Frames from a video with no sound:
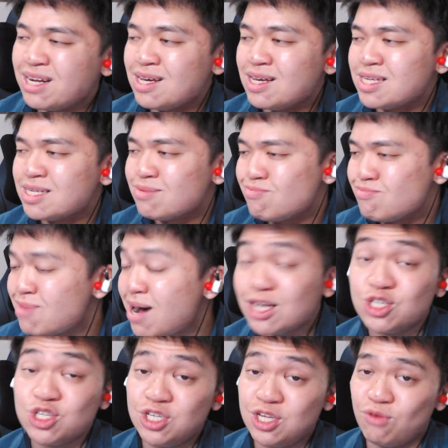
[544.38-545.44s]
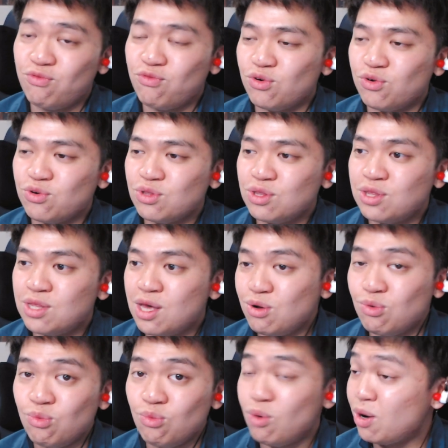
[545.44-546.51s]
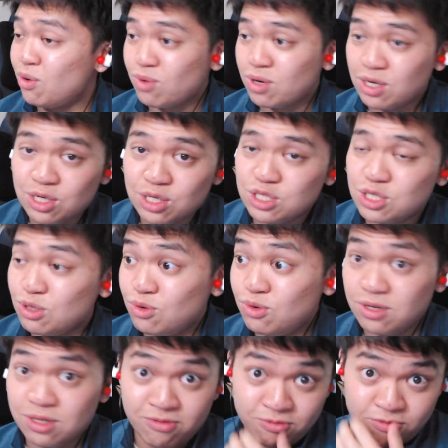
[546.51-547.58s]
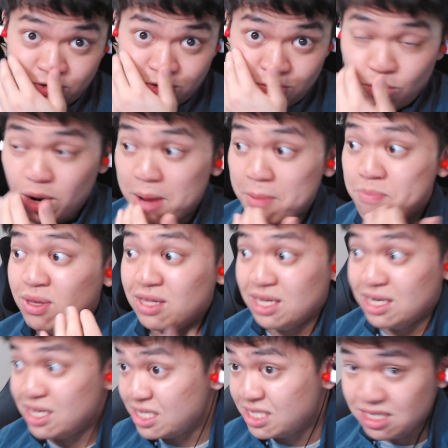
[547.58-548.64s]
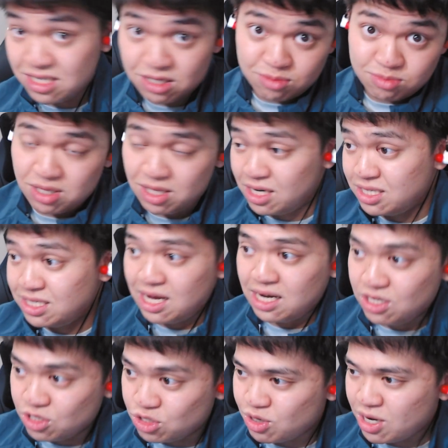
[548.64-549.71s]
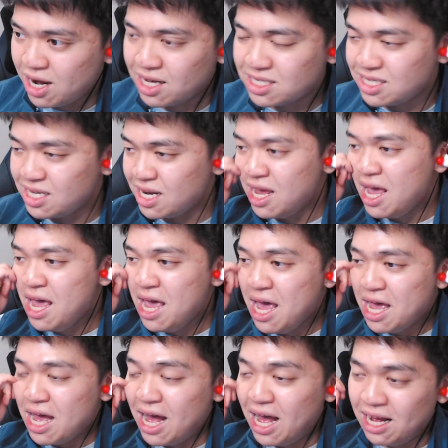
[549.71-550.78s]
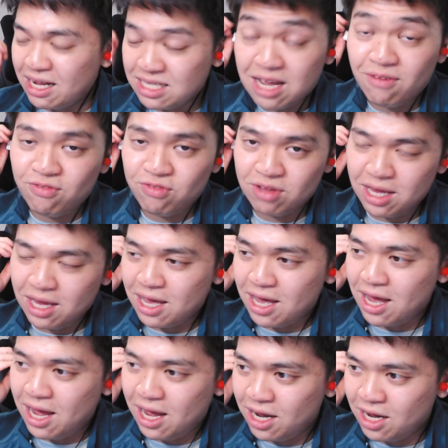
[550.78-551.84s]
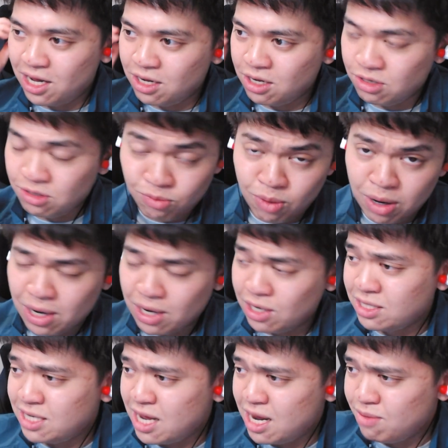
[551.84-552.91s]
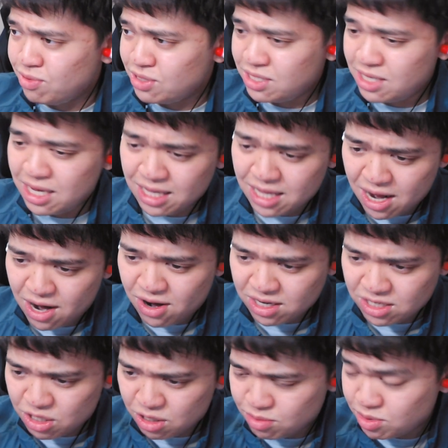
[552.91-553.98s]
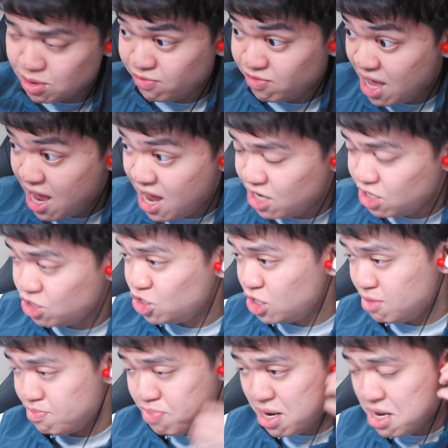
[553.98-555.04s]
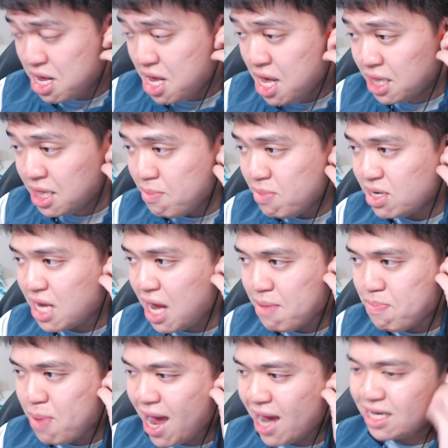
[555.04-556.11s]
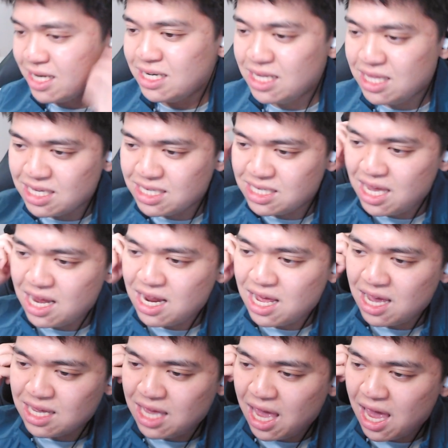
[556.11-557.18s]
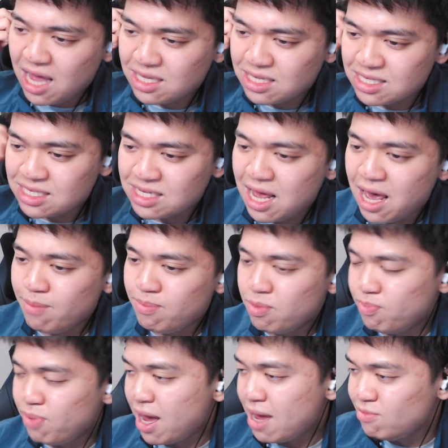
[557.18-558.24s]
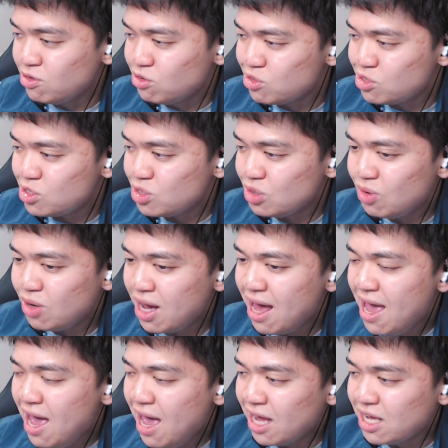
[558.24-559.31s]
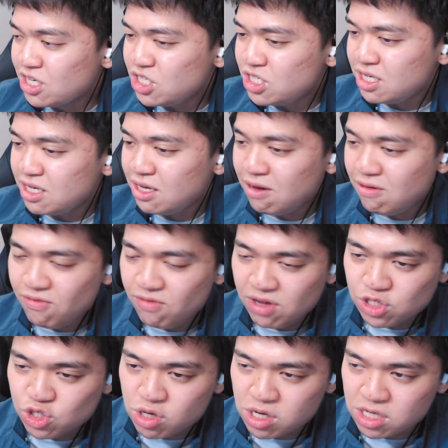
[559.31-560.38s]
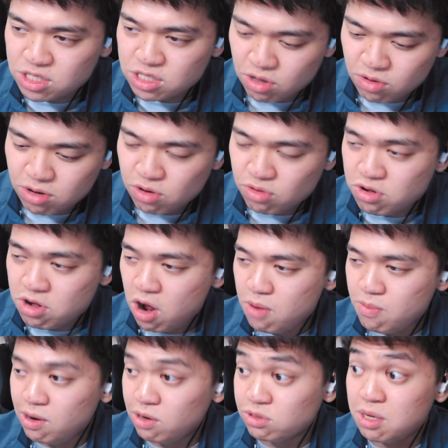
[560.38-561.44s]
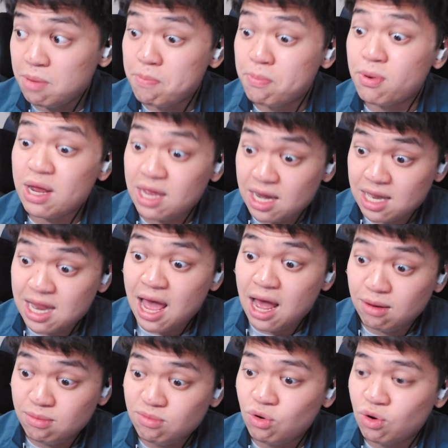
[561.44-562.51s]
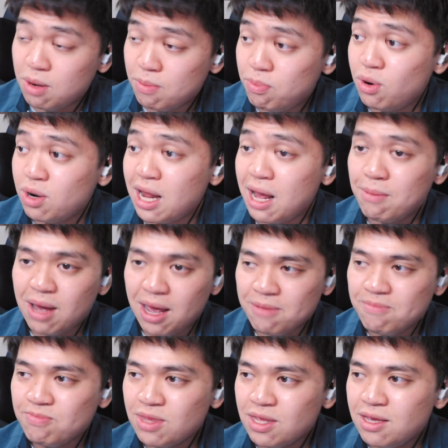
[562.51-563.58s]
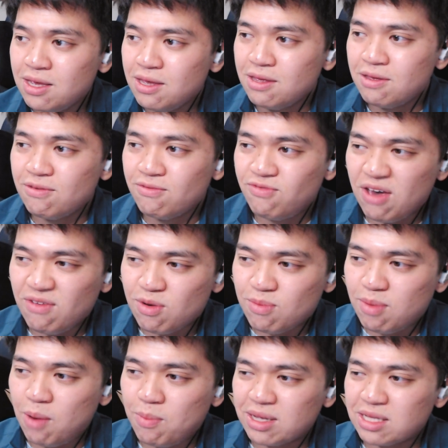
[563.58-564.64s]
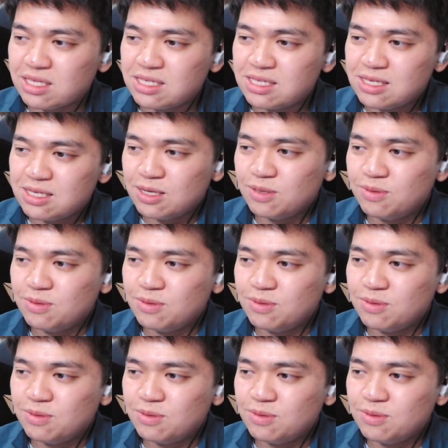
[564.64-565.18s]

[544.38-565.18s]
is much different than what we're used to for what Billlie does in terms of their title tracks. And definitely 110% there in terms of the energy. But let me dive back into this yet again. Snap by SUA and SIYOON featuring Sokodomo to break it down more and point out my favorite moments.